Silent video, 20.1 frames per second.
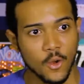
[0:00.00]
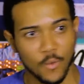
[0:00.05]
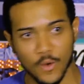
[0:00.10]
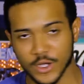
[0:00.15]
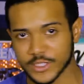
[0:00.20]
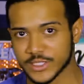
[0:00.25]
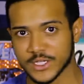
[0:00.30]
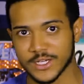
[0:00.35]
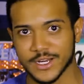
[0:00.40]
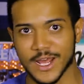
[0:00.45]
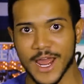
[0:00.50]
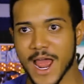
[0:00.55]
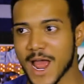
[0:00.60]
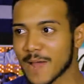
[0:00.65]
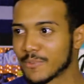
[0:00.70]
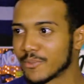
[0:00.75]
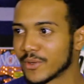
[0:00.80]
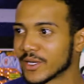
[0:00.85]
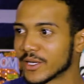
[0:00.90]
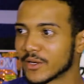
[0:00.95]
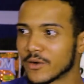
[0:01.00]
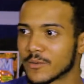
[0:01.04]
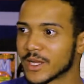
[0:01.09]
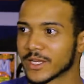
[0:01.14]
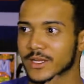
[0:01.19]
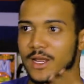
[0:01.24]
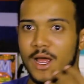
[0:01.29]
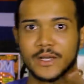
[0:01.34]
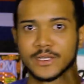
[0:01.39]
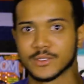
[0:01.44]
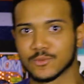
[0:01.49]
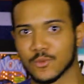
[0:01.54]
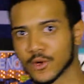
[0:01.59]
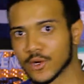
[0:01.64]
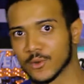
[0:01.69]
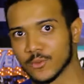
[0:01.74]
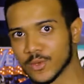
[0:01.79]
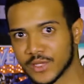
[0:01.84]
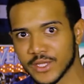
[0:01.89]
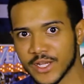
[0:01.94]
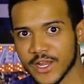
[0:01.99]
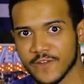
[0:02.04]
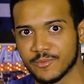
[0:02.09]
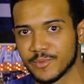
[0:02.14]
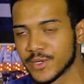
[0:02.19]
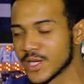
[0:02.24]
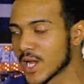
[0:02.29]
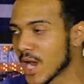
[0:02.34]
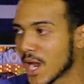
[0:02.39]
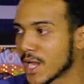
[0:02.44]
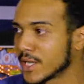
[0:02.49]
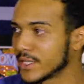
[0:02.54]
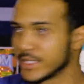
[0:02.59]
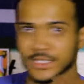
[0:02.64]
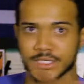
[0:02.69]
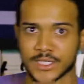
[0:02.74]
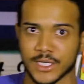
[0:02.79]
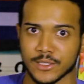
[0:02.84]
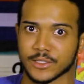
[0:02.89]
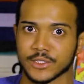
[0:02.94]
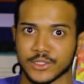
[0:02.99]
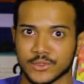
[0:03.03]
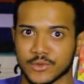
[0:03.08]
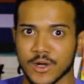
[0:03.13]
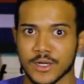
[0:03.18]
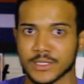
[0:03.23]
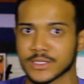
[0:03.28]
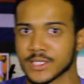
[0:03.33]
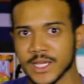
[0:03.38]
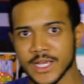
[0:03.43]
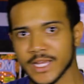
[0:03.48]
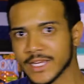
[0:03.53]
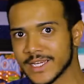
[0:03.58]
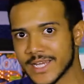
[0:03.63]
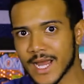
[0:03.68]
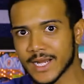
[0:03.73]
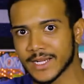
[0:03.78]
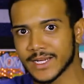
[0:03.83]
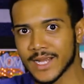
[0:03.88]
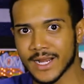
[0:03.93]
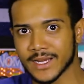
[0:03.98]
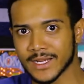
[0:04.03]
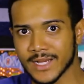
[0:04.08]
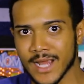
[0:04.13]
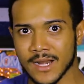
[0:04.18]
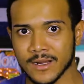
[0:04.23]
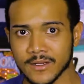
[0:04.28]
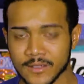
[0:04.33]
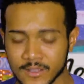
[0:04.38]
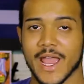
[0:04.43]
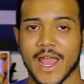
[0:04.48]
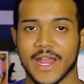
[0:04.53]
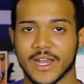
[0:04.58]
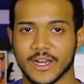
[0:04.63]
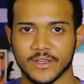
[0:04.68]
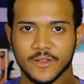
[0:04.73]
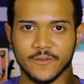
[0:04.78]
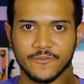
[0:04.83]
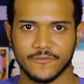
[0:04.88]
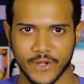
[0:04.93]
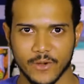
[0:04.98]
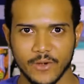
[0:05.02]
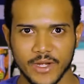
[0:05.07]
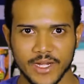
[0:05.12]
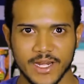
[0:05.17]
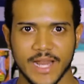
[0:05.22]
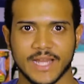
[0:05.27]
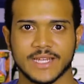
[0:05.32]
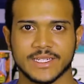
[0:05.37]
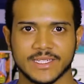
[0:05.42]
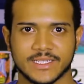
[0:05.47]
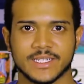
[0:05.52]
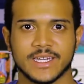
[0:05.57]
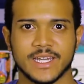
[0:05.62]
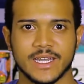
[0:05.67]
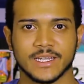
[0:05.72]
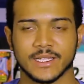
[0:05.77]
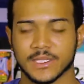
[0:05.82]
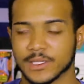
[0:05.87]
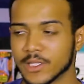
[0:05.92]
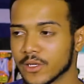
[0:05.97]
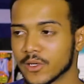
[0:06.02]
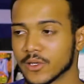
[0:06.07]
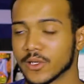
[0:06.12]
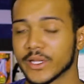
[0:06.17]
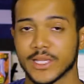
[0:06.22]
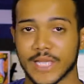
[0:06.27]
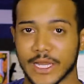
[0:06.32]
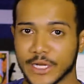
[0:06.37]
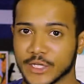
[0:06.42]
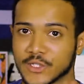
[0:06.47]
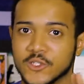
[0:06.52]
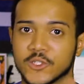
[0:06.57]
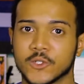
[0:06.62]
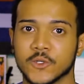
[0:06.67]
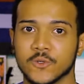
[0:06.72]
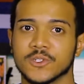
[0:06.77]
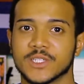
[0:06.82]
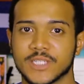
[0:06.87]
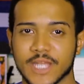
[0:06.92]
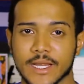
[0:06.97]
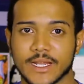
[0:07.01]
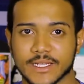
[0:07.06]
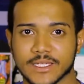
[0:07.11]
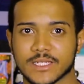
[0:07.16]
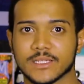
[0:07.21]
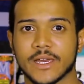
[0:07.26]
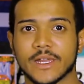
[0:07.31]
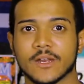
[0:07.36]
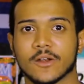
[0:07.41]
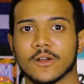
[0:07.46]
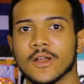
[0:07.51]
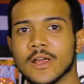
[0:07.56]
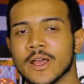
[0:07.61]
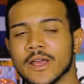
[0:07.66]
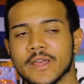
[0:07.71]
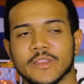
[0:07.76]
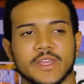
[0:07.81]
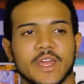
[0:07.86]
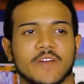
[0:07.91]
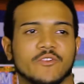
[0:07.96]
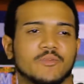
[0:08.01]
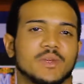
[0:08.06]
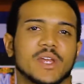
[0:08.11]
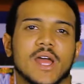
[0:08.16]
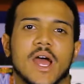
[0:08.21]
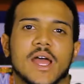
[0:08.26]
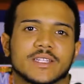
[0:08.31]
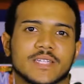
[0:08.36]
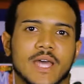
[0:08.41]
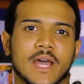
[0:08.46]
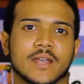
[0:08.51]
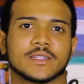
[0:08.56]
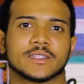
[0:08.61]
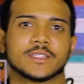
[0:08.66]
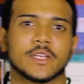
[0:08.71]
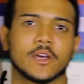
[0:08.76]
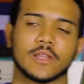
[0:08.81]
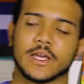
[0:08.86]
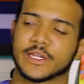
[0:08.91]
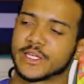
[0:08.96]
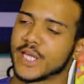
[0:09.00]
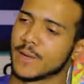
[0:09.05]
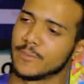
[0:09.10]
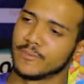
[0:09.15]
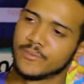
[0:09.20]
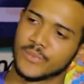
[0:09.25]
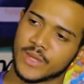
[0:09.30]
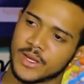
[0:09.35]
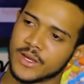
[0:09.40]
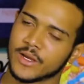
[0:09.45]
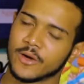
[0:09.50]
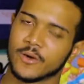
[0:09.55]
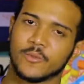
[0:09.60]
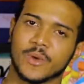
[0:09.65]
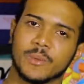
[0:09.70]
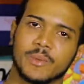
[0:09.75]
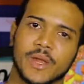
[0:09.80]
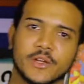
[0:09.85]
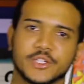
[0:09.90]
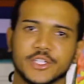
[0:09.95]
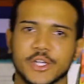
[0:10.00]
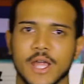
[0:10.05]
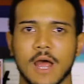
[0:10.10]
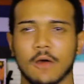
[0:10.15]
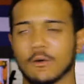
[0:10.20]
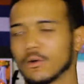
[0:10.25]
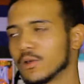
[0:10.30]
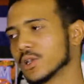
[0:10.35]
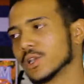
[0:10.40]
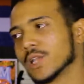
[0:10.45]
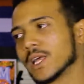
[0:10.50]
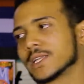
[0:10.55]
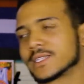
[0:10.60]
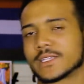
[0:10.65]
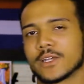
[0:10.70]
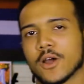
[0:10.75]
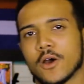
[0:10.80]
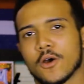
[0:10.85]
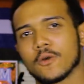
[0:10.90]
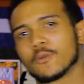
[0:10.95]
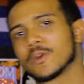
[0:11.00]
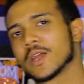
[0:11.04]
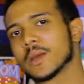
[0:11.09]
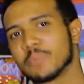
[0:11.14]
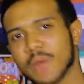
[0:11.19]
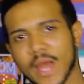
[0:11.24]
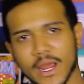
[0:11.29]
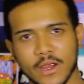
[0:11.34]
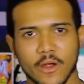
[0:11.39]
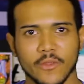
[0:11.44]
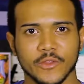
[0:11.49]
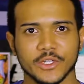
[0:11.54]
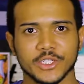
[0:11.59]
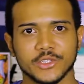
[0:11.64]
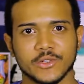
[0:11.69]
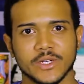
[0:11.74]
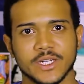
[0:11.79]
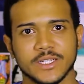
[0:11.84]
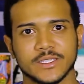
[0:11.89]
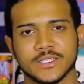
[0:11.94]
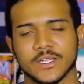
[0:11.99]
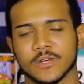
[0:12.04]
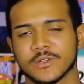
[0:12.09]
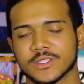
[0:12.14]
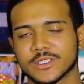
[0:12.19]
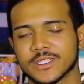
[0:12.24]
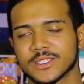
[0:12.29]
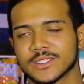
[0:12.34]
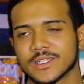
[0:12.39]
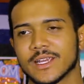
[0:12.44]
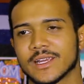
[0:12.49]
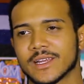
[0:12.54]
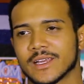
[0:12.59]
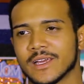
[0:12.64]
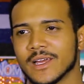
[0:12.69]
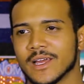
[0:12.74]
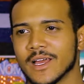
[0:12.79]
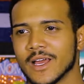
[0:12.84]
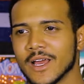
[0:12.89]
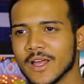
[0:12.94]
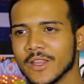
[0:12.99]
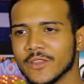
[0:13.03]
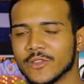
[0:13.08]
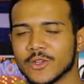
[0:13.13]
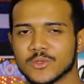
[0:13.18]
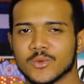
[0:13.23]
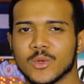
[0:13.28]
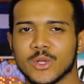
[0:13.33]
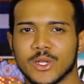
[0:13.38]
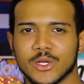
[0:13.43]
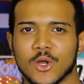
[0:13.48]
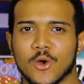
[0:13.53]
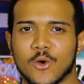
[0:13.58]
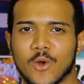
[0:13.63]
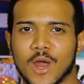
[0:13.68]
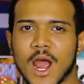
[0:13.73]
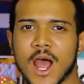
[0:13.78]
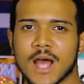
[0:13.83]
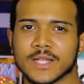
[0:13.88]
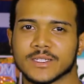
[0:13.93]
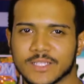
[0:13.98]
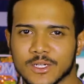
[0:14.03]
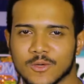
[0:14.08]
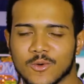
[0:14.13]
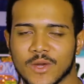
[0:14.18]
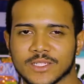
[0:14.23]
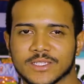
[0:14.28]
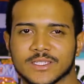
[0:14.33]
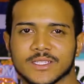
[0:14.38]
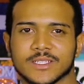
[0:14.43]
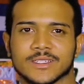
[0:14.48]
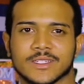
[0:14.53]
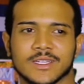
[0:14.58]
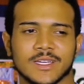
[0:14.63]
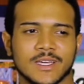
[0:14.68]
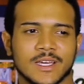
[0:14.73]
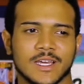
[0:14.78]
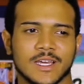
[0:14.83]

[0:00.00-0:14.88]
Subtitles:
what's gonna happen? Oh my God, he's working with the FBI, he's selling drugs, yada yada yada. And in the very next scene, literally like 2 seconds later, the FBI is out to sell, like, yep, we bailed you out, let's go, get back on the streets. So it's just like, there's really no consequences